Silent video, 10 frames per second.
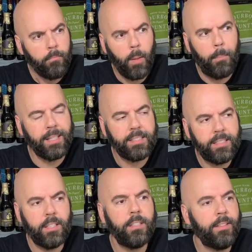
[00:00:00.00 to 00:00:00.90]
but it
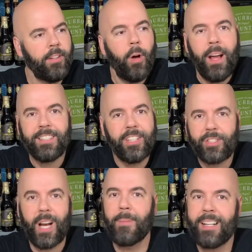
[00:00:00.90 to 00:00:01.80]
still, even though it has all these
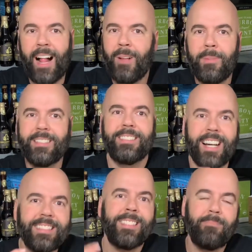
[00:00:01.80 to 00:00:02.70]
tropical elements,
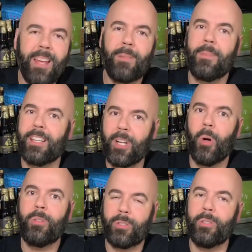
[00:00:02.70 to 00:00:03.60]
doesn't make me
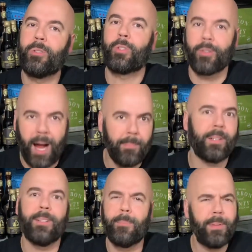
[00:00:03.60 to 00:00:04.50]
go to
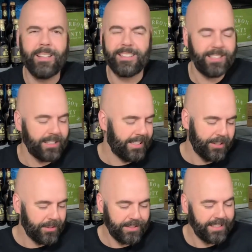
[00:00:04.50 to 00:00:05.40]
tropical beer. It's such an
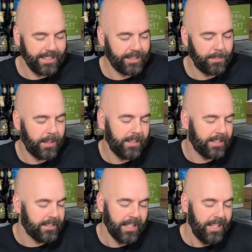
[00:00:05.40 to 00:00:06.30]
interesting
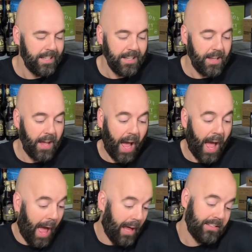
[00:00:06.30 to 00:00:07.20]
experience.
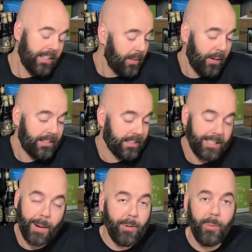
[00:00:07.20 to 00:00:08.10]
I'll tell you what, the
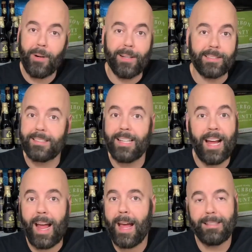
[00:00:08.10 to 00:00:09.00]
Sabro worked.
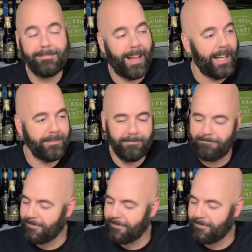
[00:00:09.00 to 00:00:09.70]
I